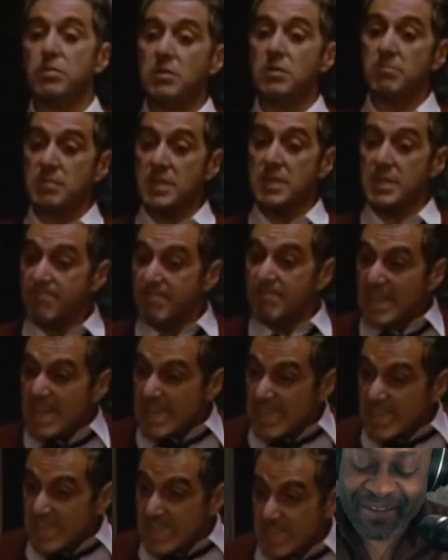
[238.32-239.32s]
you pull me
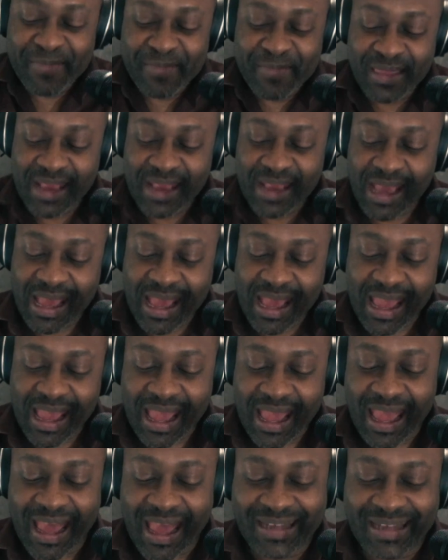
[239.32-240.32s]
back in,
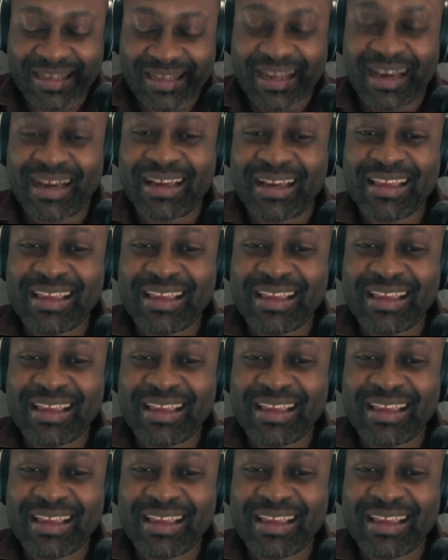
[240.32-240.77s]
and